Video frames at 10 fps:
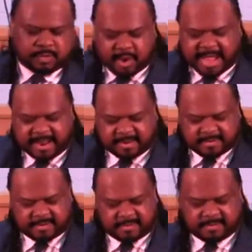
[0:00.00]
Right?
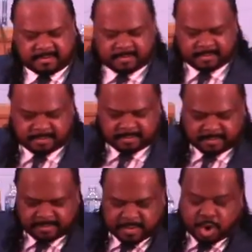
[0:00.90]
Amen.
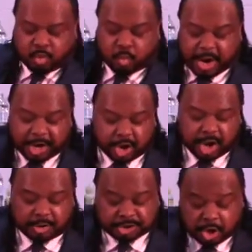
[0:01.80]
What are you
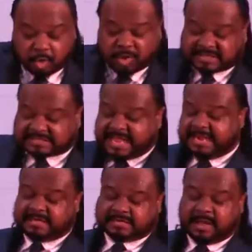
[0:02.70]
going to do when
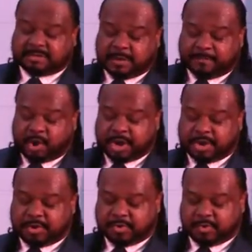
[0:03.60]
sickness comes up
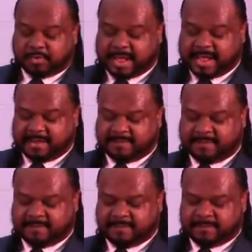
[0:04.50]
on you,
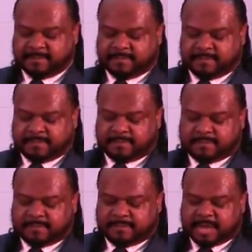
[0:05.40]
right?
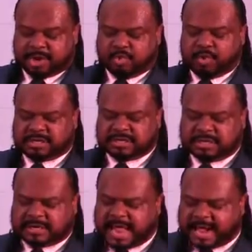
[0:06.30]
And you went to
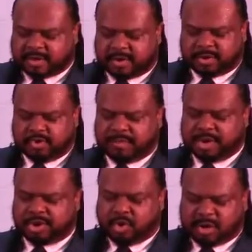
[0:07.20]
the doctor, you've
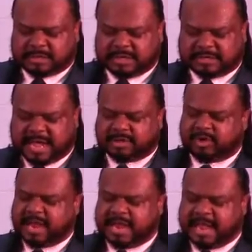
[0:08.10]
been going to the
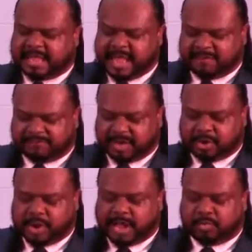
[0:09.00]
doctor, and they can't
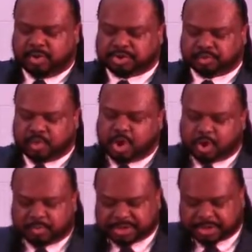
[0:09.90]
figure out what's
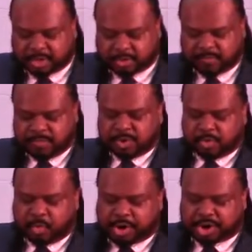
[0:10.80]
wrong with
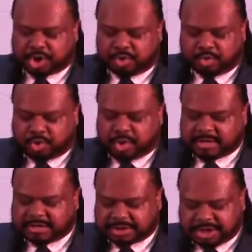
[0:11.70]
you. What are you
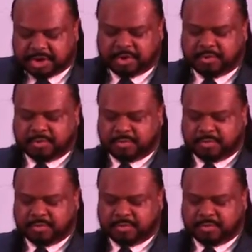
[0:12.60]
going to do?